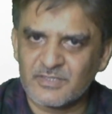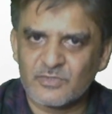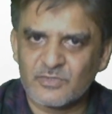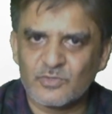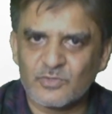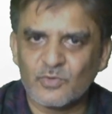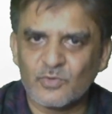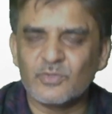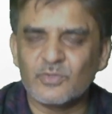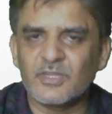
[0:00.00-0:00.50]

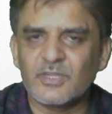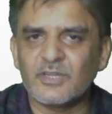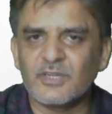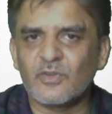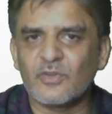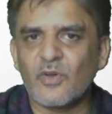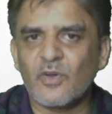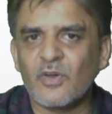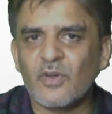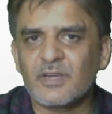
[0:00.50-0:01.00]
So the
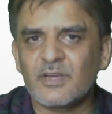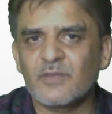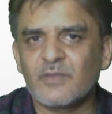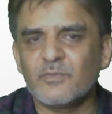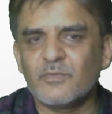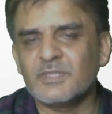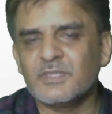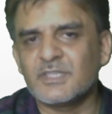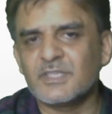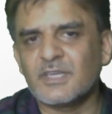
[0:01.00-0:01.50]
torque
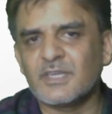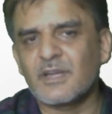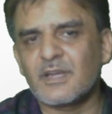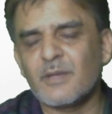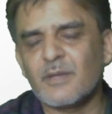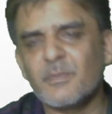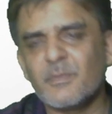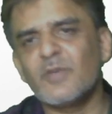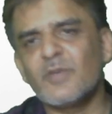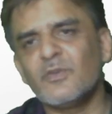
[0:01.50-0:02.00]
which are
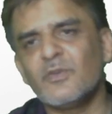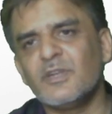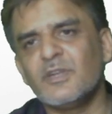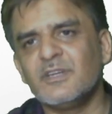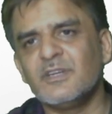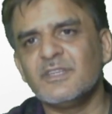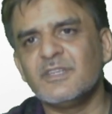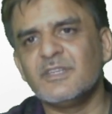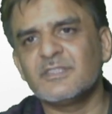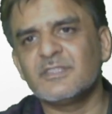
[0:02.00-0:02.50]
coming on the
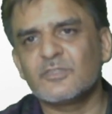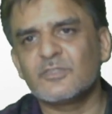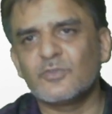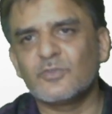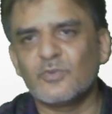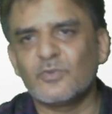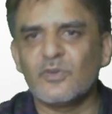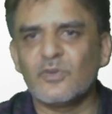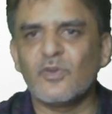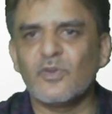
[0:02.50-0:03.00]
disc
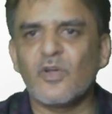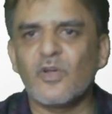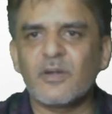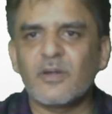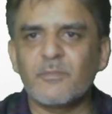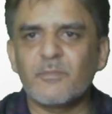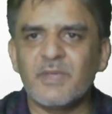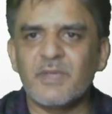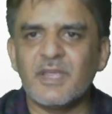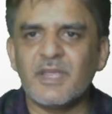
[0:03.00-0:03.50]
should not be